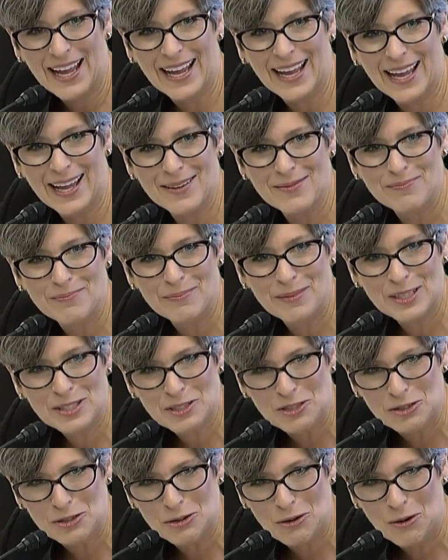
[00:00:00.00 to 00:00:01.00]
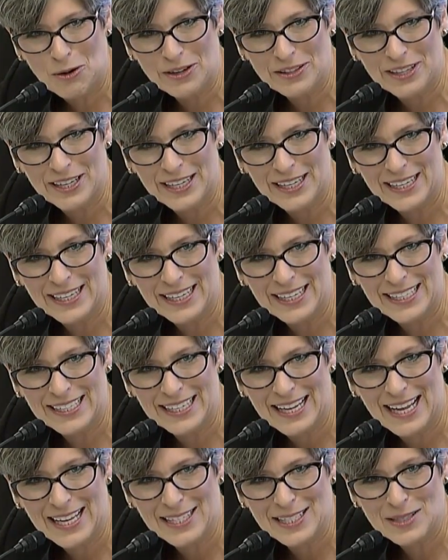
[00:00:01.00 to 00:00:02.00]
And Mr. Northey,
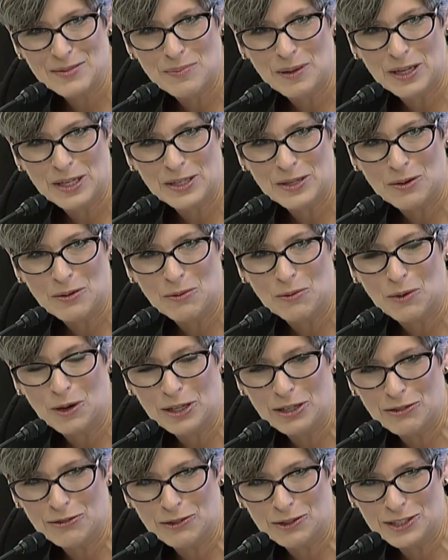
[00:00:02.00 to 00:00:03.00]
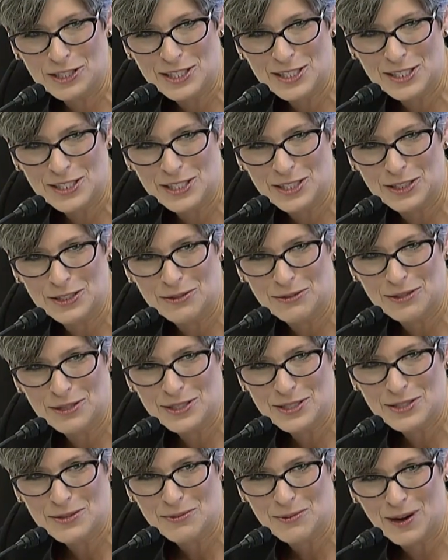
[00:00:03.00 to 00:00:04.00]
it has been wonderful to see you
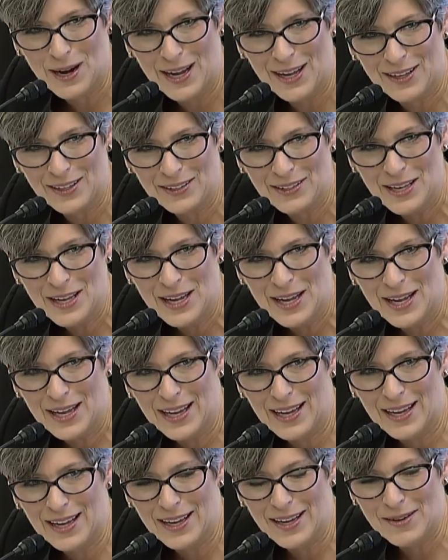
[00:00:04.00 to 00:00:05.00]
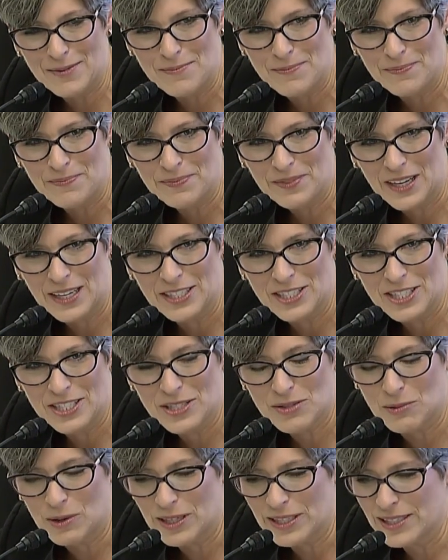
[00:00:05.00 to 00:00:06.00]
as well. I
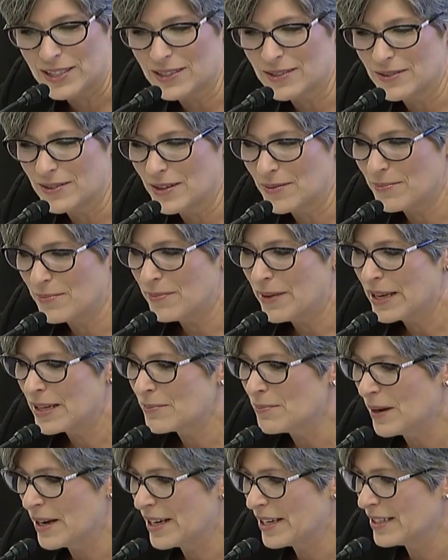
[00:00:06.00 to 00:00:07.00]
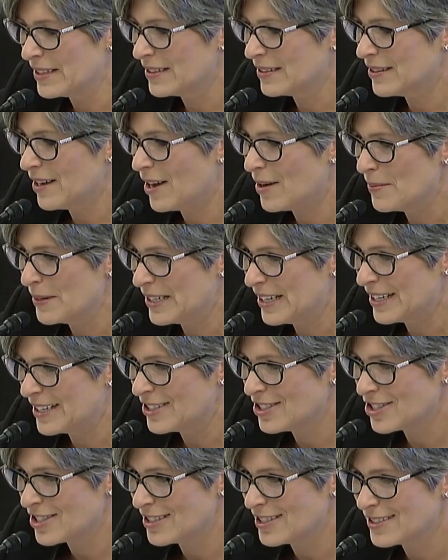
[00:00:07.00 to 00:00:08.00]
just want to make my
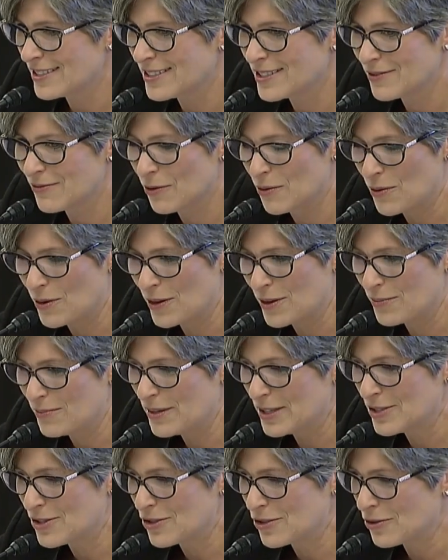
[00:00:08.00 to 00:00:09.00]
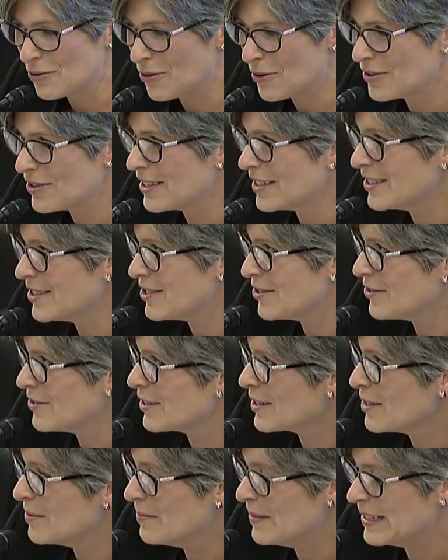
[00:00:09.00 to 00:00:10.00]
commendations for Mr. Northey to
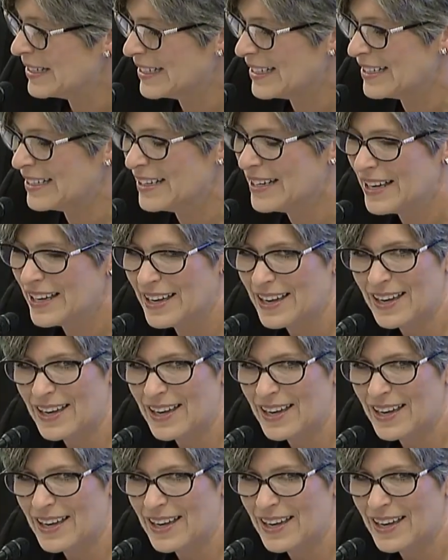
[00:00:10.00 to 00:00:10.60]
the committee.